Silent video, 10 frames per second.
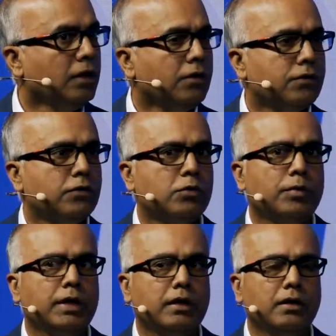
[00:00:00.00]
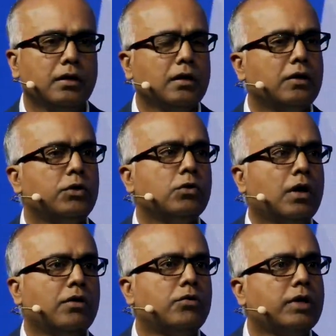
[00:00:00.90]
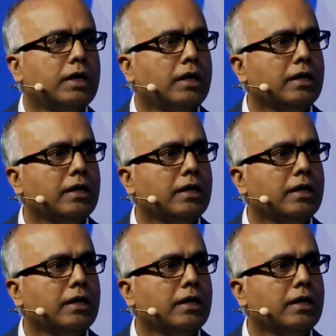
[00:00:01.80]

So to me, you are really